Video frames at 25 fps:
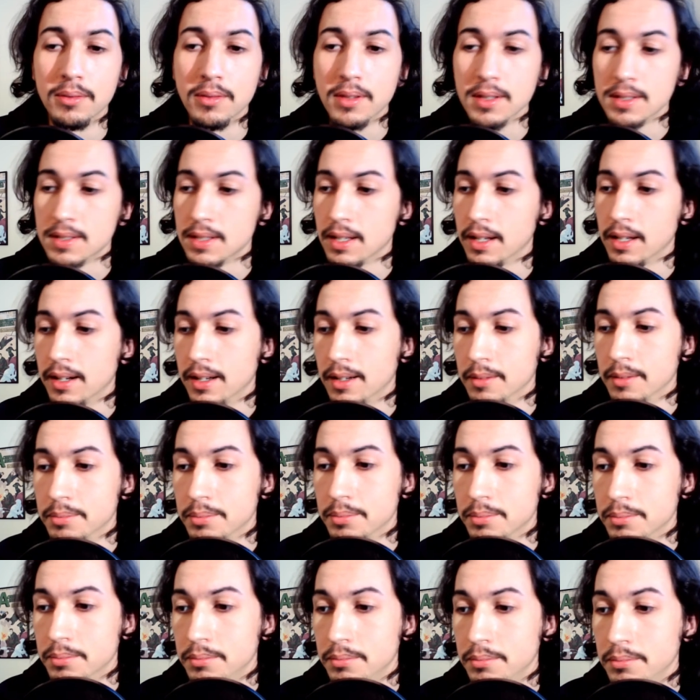the setup
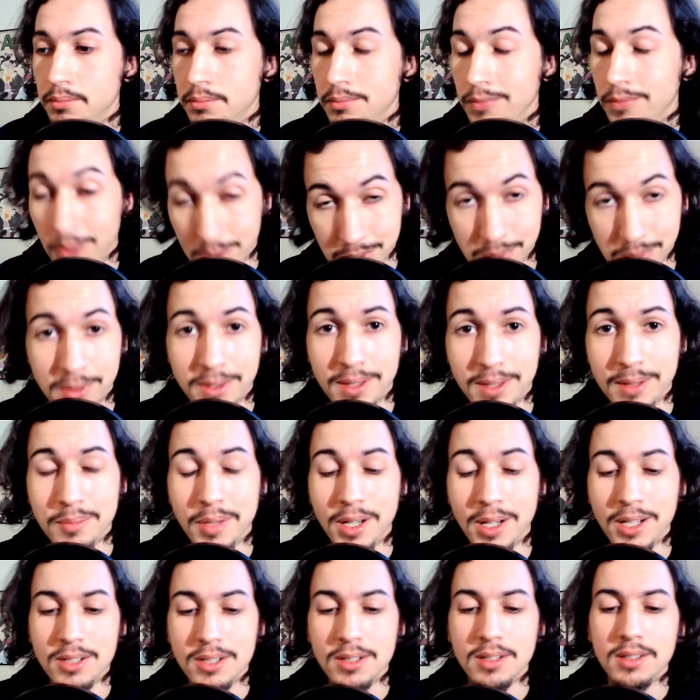was within
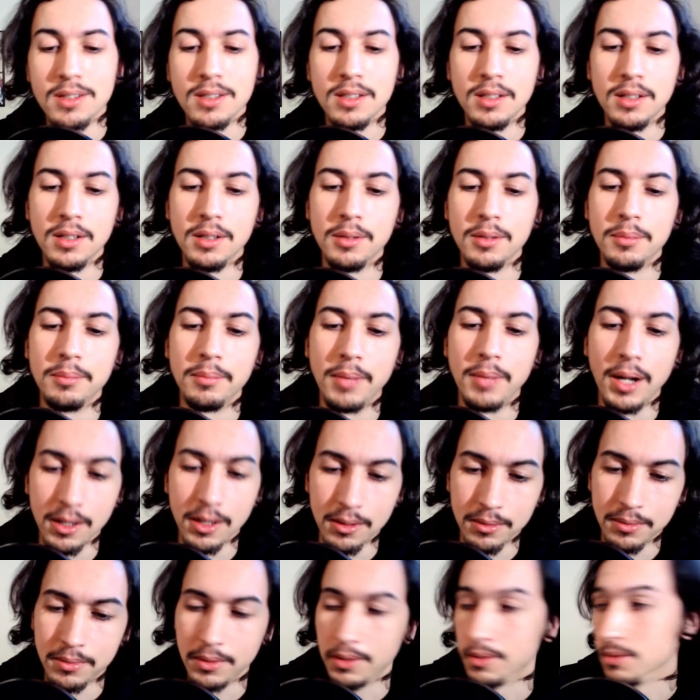budget. The
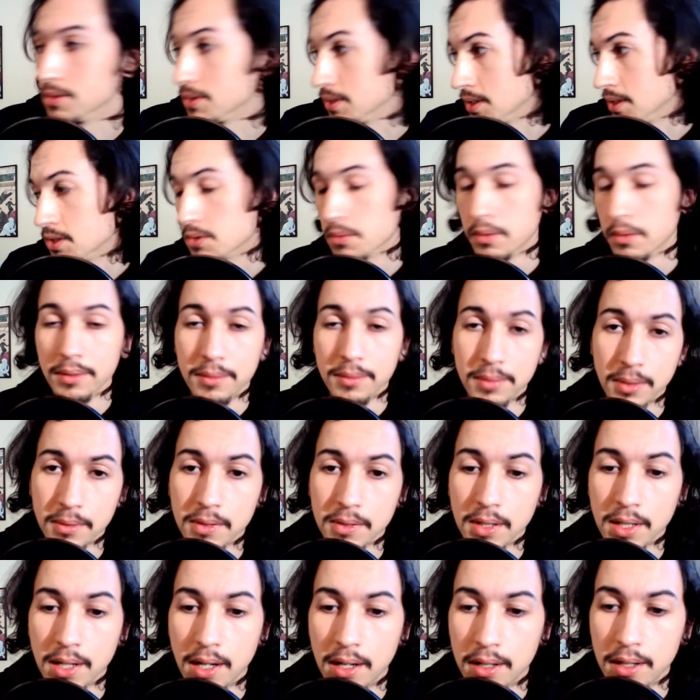microphones, each one
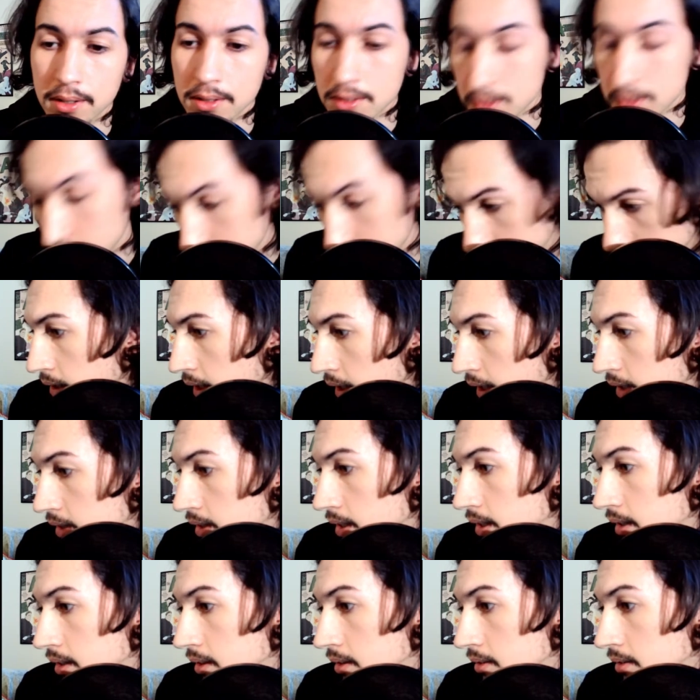$50, and
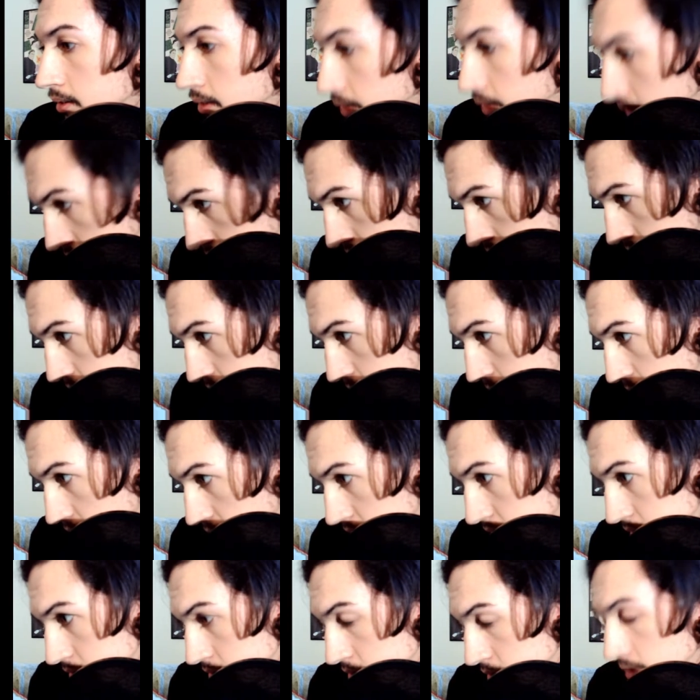then the
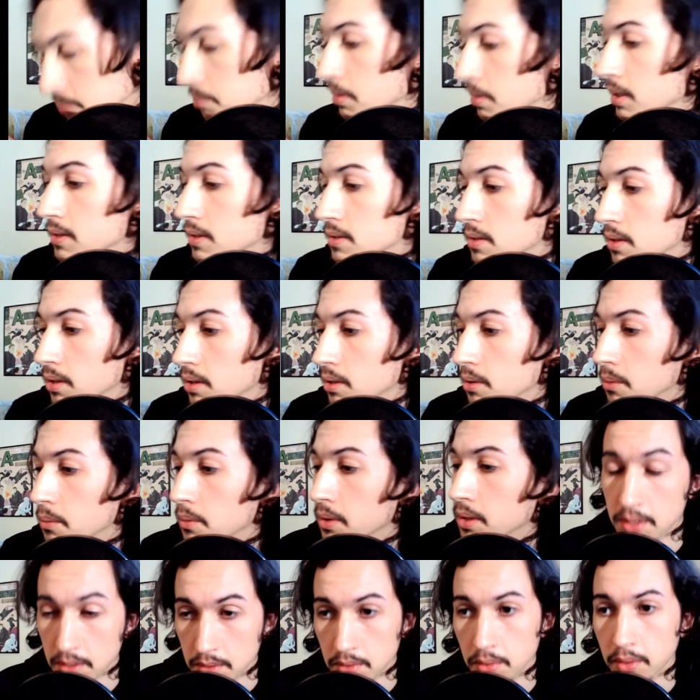Behringer mixer
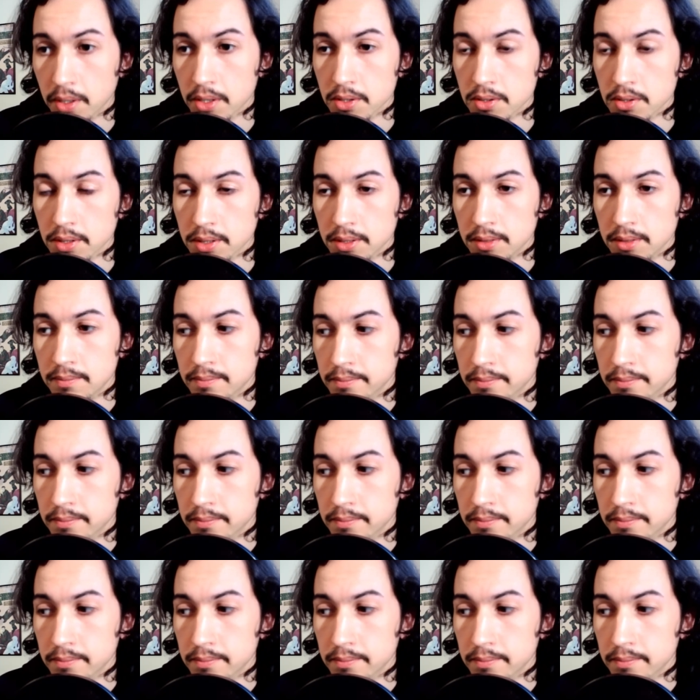was $200